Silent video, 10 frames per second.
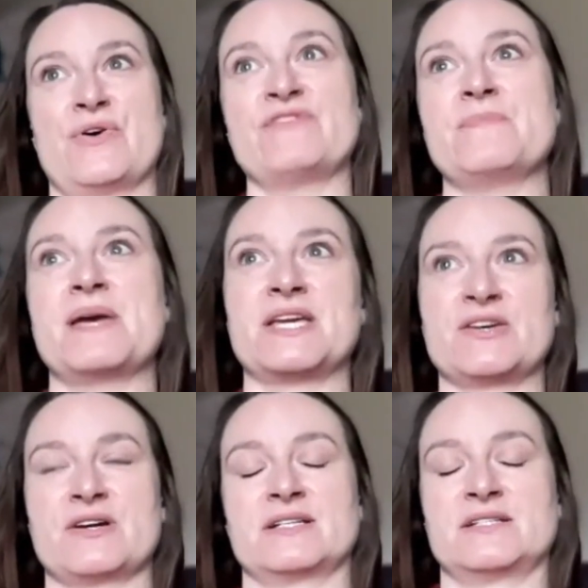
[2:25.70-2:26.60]
if you
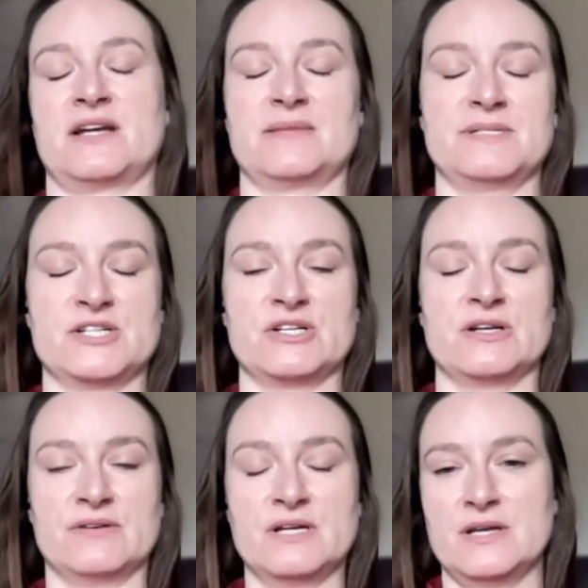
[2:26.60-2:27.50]
make your
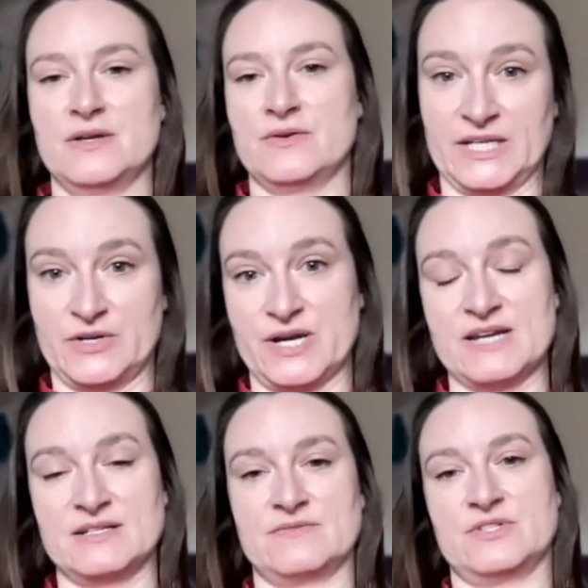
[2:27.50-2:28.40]
documentation really
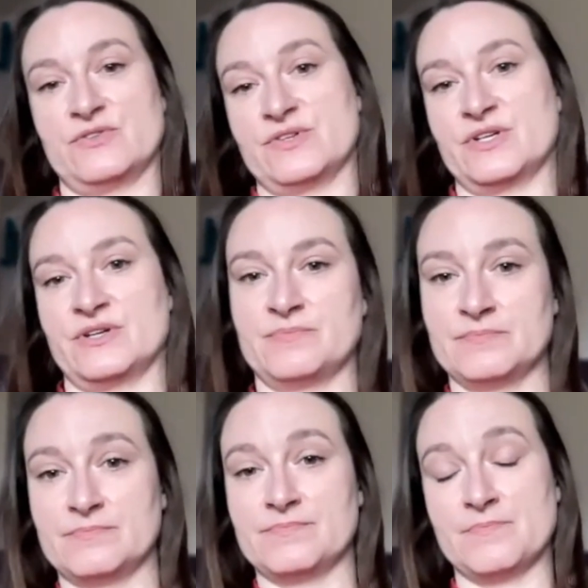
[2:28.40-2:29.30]
great so that
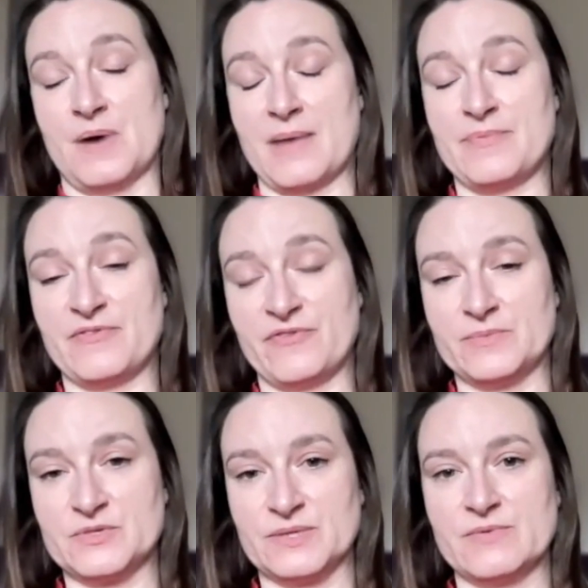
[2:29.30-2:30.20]
your bot
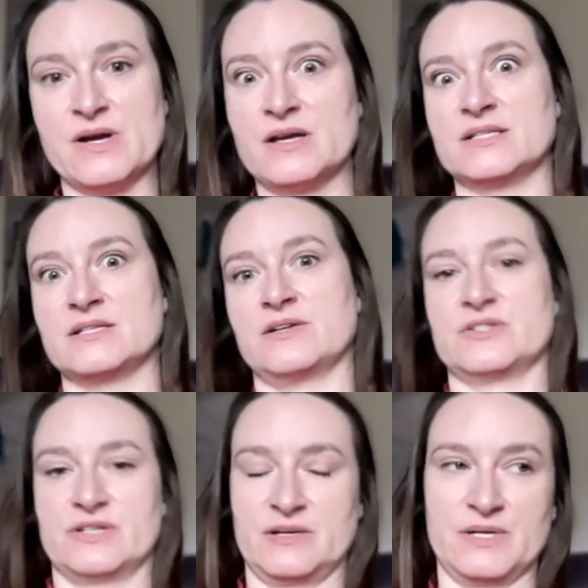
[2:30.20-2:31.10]
performs really well,
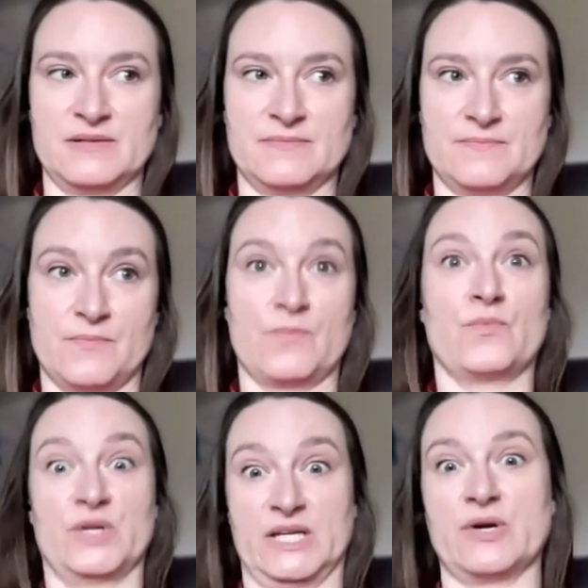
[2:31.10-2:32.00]
it's also going to be
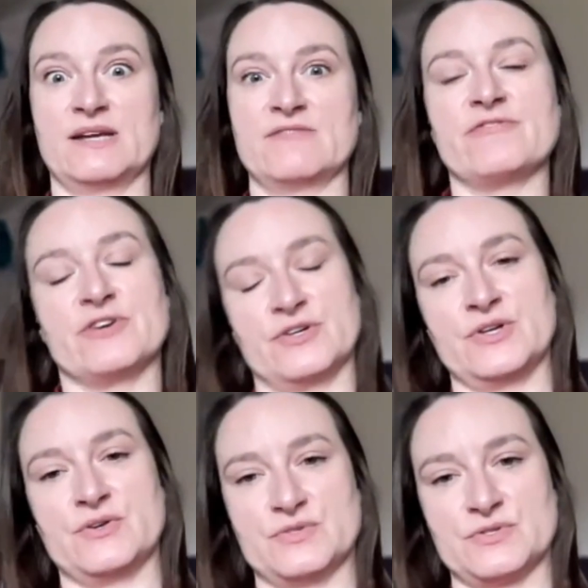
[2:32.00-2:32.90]
really great for
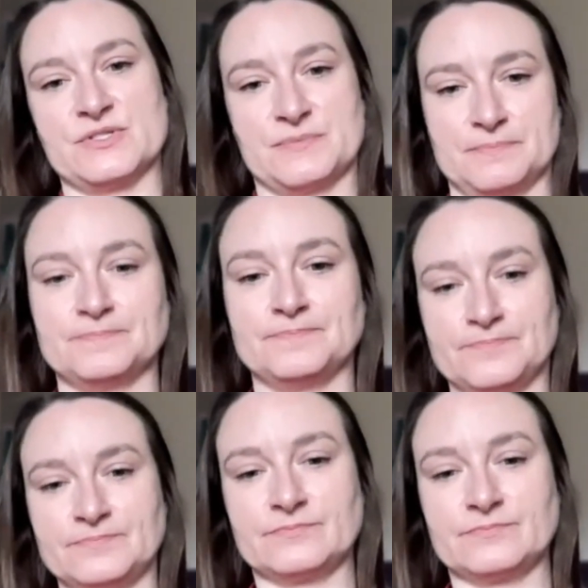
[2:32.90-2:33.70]
your users.